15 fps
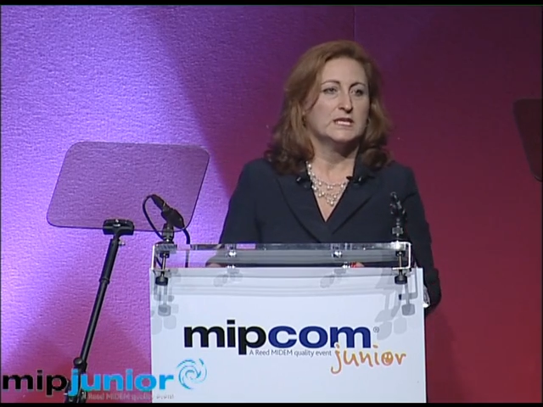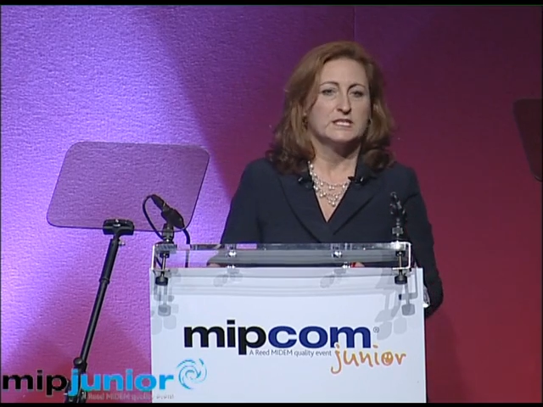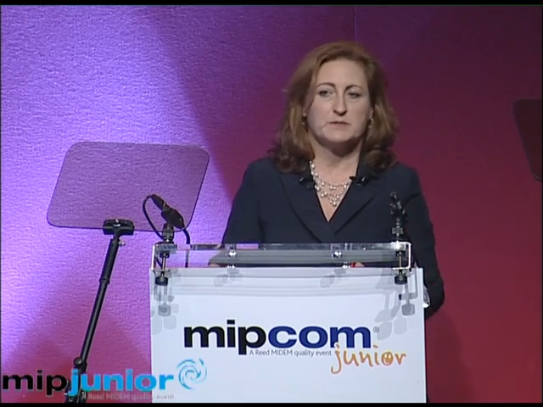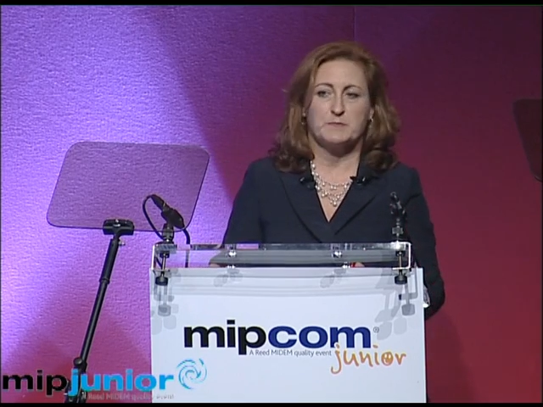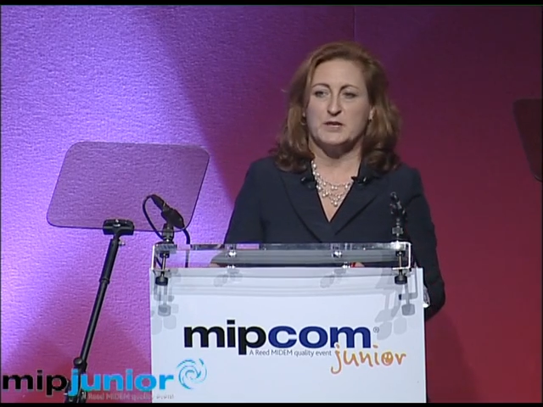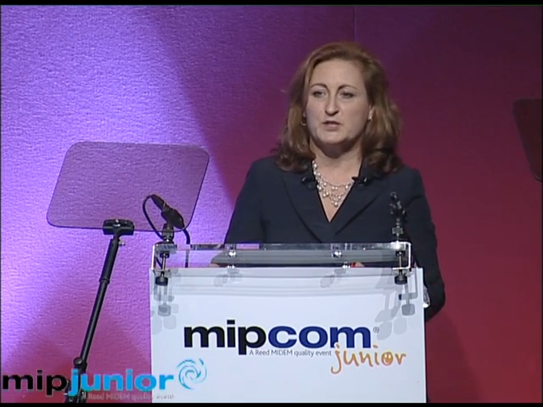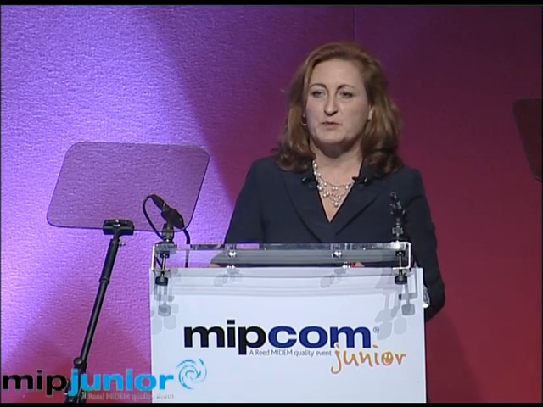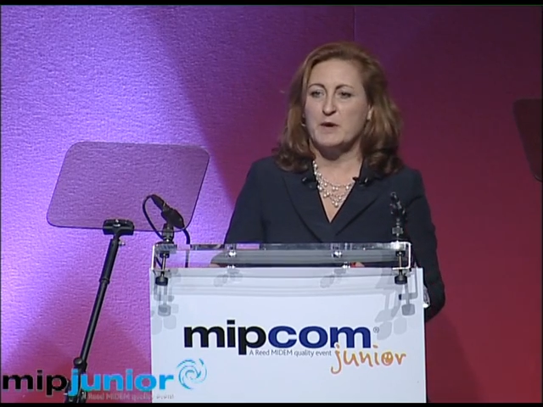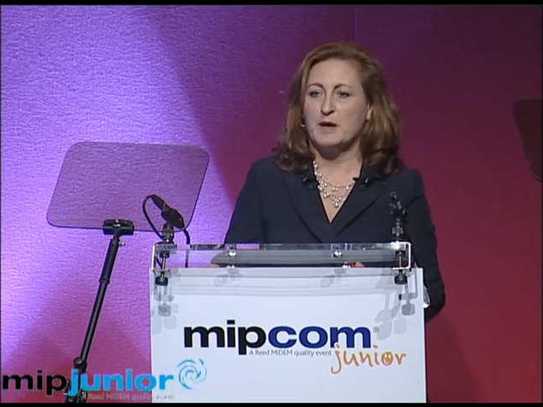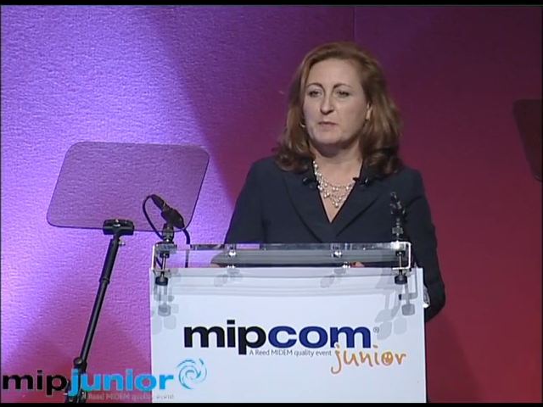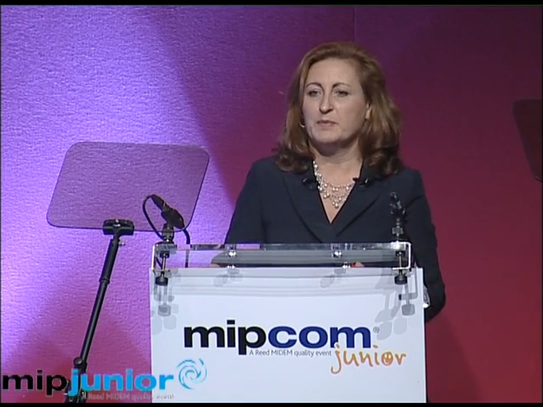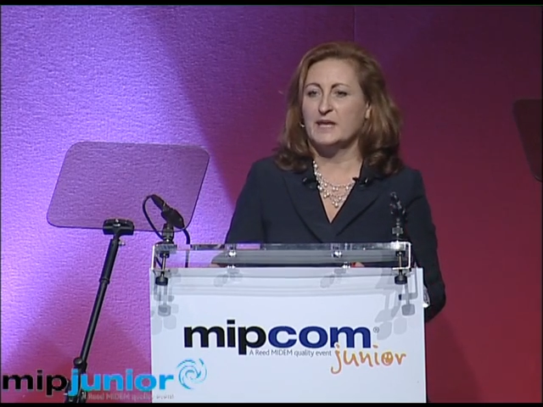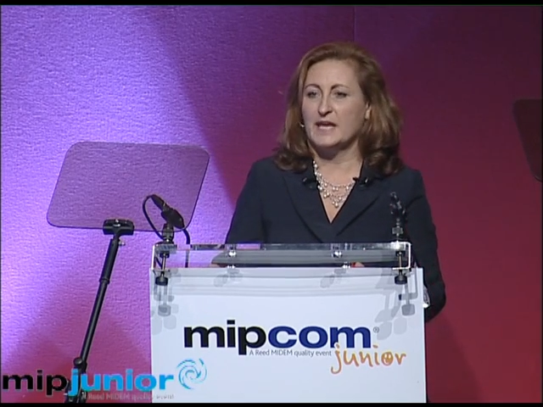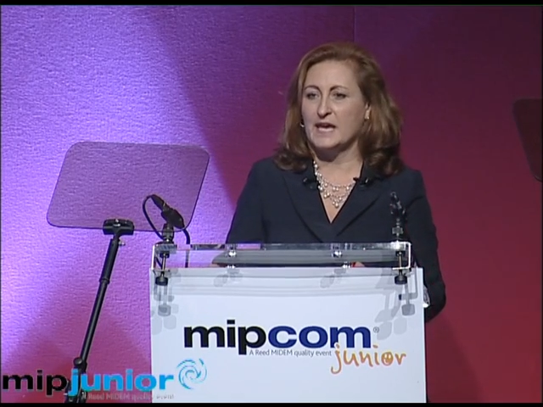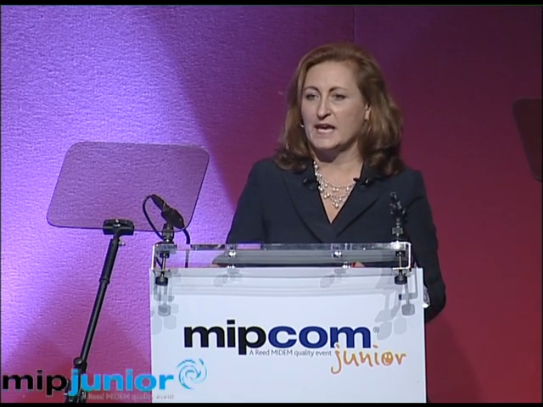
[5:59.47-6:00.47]
SpongeBob
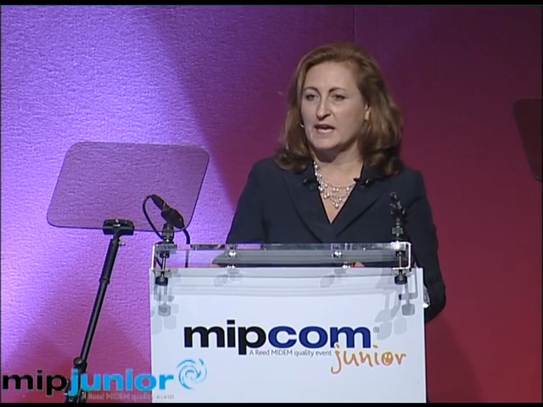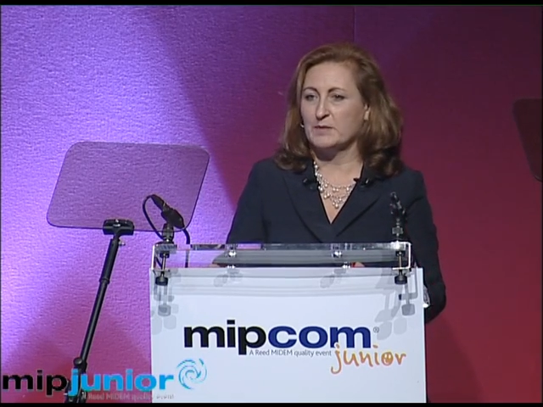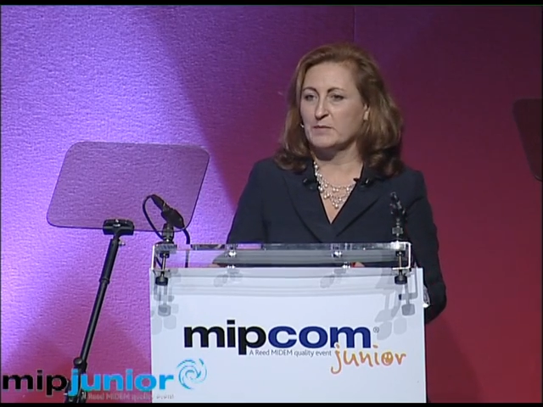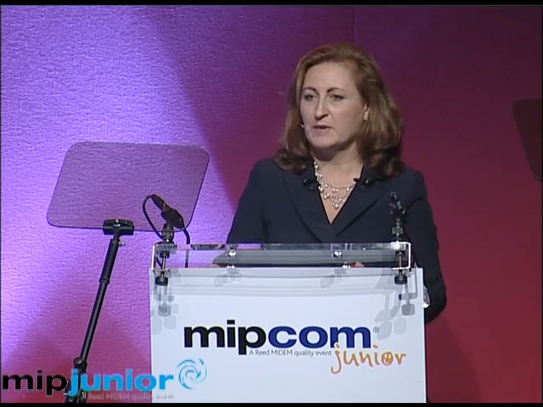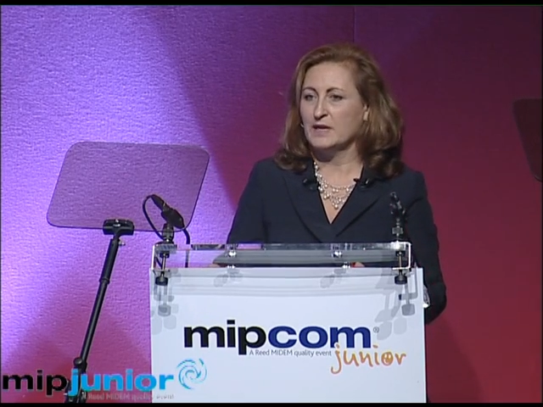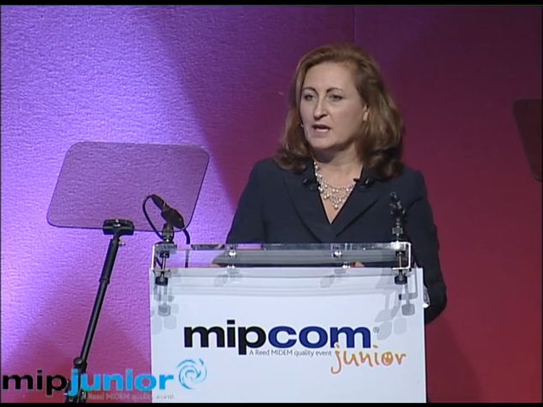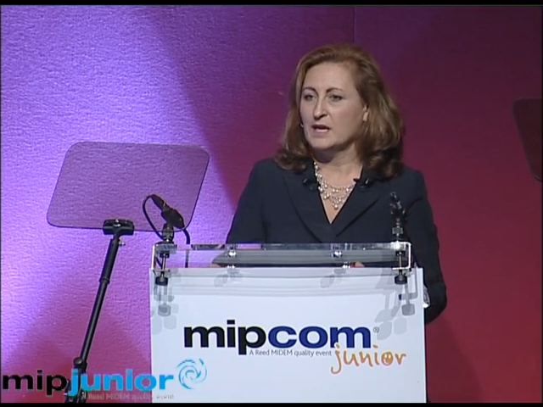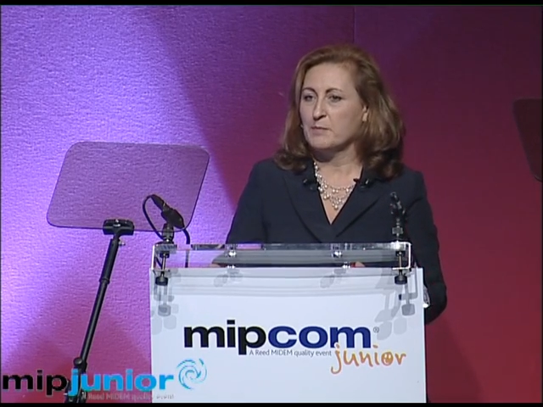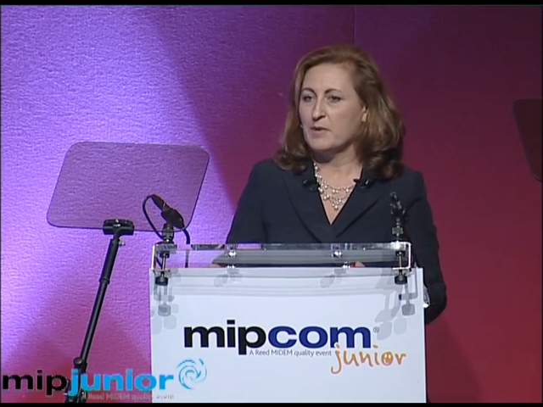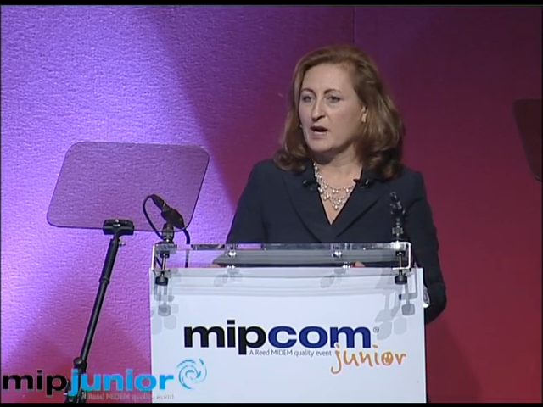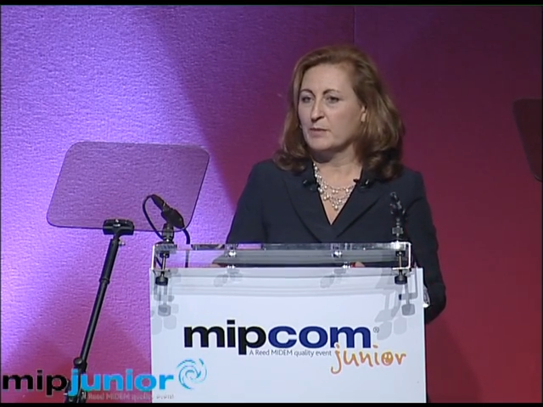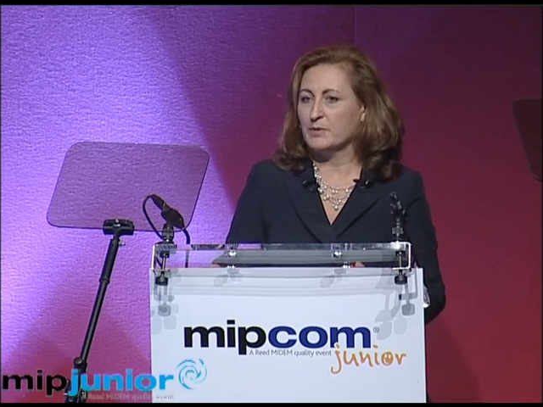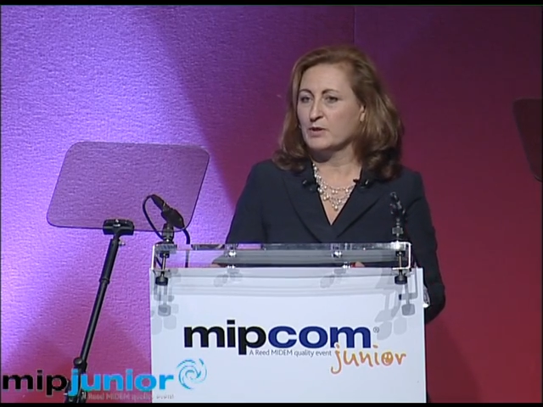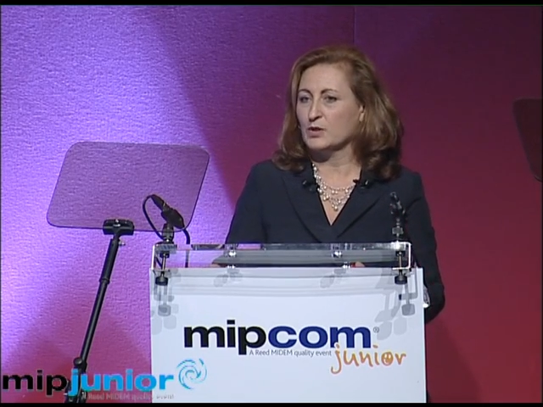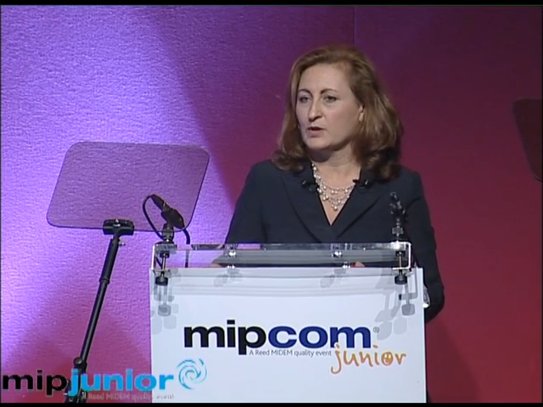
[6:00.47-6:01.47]
became
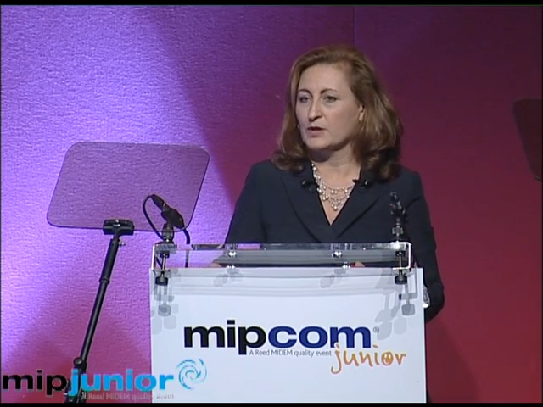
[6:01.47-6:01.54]
popular